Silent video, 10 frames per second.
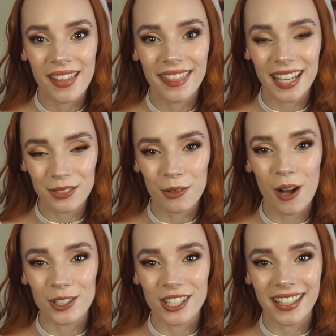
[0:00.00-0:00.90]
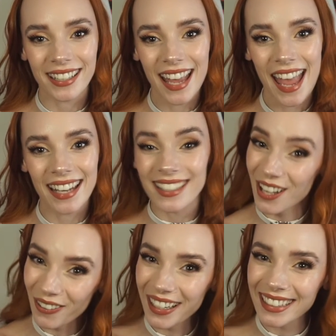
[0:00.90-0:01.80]
Thanks for watching, and as
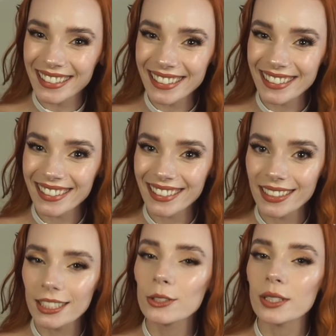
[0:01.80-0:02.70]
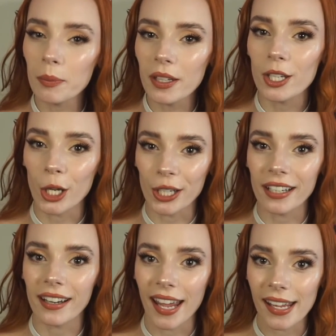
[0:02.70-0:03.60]
always, do something nerdy
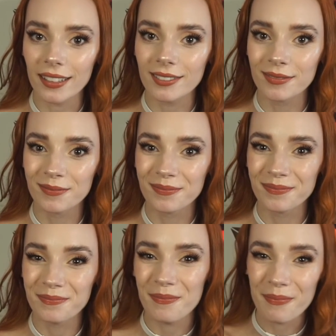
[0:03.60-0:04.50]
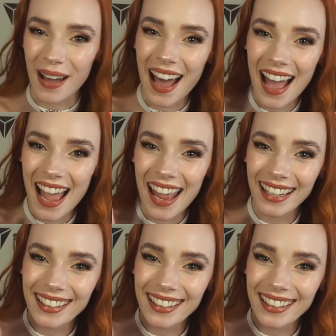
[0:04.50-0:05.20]
tonight. Bye!